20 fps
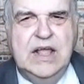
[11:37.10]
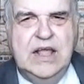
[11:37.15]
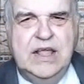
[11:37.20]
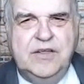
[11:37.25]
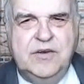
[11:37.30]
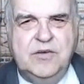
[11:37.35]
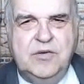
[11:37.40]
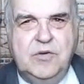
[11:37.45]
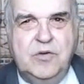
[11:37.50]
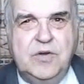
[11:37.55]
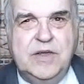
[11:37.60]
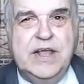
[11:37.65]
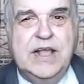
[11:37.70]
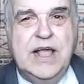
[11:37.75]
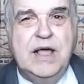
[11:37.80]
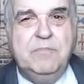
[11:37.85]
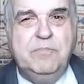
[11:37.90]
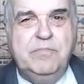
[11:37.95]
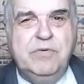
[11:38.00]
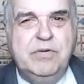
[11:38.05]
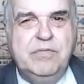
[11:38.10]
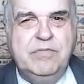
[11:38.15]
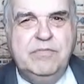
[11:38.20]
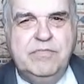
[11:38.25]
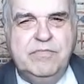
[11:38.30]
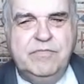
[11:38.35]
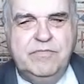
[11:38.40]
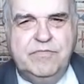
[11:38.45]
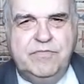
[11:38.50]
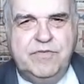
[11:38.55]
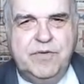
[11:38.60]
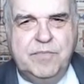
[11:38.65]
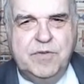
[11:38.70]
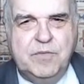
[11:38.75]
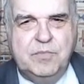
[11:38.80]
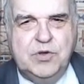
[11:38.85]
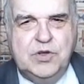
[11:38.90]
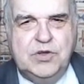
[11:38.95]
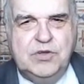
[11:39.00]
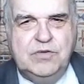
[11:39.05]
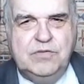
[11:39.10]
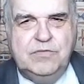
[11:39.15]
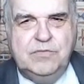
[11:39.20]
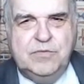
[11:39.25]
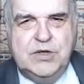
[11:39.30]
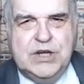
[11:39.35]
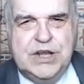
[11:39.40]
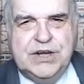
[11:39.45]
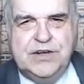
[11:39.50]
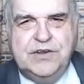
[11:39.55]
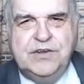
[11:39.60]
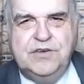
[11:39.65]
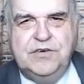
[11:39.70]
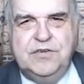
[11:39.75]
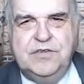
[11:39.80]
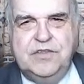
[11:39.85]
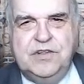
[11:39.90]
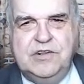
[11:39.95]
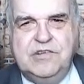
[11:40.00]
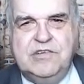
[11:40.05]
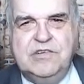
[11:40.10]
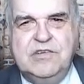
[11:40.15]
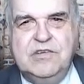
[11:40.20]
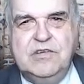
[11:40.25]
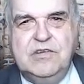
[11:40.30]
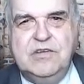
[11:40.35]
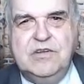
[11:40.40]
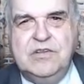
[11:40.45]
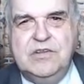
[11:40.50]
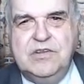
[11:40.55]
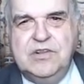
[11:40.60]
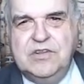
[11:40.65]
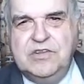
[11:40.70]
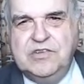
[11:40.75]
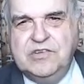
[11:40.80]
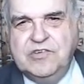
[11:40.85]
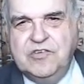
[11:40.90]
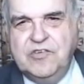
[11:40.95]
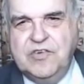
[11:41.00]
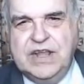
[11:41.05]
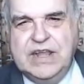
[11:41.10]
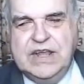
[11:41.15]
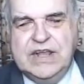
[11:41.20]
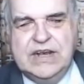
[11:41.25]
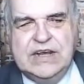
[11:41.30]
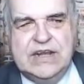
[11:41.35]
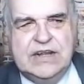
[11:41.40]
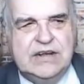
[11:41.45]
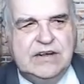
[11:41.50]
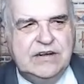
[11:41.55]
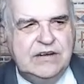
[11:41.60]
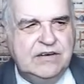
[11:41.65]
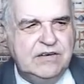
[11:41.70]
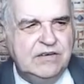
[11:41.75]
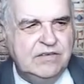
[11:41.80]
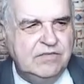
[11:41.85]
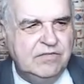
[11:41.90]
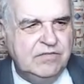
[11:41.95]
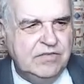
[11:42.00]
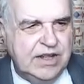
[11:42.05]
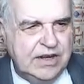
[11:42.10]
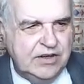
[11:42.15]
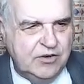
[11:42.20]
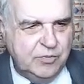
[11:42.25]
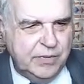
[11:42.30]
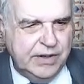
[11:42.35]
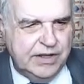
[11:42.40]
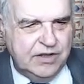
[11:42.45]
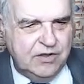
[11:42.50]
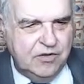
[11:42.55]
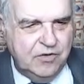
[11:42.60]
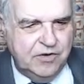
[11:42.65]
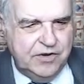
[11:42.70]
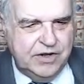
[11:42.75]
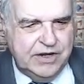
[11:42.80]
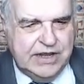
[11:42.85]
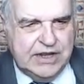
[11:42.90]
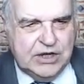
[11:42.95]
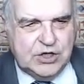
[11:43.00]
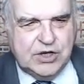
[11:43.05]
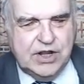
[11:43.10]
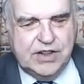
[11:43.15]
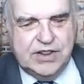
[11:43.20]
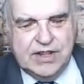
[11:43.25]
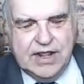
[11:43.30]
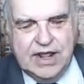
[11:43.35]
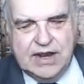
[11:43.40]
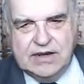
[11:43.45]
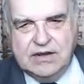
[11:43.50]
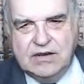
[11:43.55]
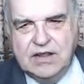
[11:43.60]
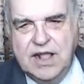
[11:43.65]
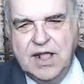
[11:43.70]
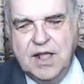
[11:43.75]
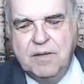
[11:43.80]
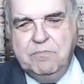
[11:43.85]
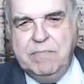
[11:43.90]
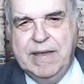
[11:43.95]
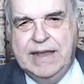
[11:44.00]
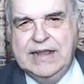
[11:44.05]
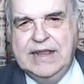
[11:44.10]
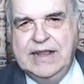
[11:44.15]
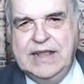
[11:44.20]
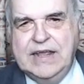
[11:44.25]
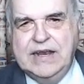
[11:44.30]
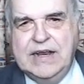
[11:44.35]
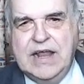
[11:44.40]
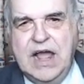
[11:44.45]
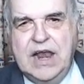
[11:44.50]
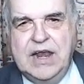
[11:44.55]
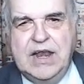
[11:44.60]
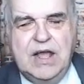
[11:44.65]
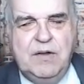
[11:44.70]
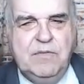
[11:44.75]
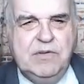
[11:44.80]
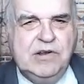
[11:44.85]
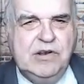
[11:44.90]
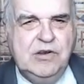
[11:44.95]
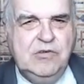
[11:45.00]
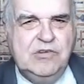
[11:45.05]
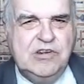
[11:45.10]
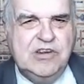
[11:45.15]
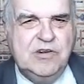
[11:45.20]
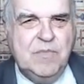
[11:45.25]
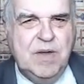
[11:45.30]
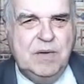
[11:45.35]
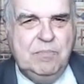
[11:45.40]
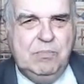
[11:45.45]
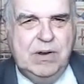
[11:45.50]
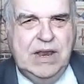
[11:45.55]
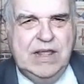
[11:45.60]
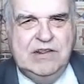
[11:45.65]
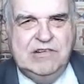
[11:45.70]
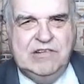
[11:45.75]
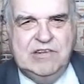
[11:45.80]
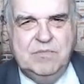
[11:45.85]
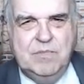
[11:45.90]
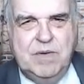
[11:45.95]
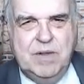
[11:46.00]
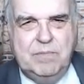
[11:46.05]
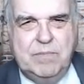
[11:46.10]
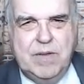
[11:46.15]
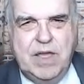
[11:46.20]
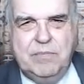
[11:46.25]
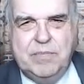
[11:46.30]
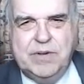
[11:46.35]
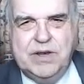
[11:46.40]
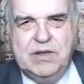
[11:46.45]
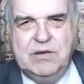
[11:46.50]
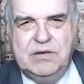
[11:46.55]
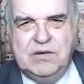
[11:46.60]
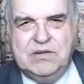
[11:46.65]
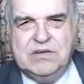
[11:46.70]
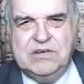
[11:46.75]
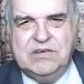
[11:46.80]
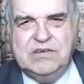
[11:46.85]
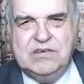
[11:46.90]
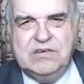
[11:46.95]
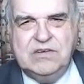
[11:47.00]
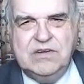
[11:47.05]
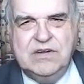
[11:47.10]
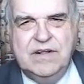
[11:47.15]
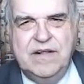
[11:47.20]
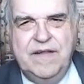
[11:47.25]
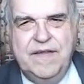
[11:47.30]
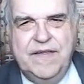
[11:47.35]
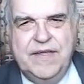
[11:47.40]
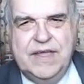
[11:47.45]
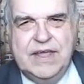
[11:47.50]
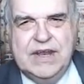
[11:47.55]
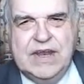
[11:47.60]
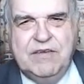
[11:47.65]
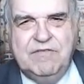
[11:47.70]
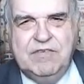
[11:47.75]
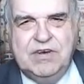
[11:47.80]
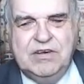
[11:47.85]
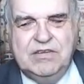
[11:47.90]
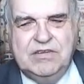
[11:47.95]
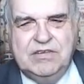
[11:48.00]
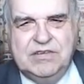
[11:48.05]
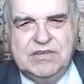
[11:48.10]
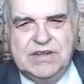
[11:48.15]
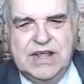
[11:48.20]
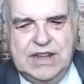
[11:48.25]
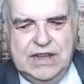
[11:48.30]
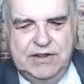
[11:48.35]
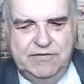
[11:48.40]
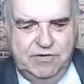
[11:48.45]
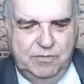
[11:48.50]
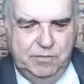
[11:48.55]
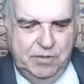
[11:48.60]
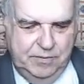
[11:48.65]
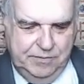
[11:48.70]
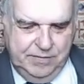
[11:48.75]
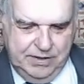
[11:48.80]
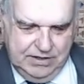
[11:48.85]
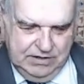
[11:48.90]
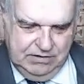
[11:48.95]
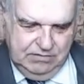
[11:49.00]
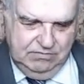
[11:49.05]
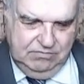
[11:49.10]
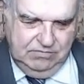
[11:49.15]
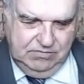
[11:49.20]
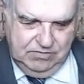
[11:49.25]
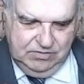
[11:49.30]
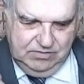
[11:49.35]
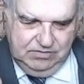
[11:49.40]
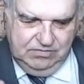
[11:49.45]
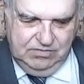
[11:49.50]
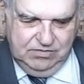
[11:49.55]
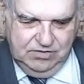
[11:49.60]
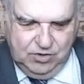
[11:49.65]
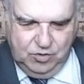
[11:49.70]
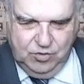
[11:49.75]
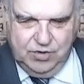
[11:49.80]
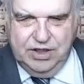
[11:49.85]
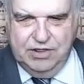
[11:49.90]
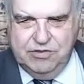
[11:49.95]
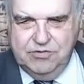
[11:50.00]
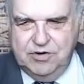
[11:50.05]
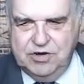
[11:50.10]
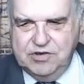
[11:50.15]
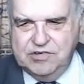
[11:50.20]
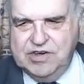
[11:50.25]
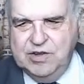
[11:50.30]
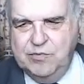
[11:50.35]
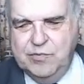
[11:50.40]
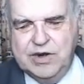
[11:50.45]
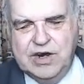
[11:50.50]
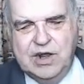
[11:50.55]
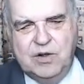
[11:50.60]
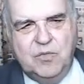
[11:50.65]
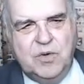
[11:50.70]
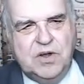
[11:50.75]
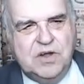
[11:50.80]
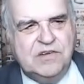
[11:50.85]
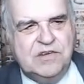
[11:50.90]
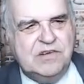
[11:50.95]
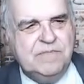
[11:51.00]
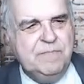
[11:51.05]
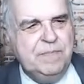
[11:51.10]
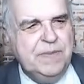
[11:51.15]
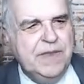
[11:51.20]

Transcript: looking up from the projector to the screen and then to my congregation and back again, and I was losing my place in my paper notes and having to stand there for a moment looking through to see where I was.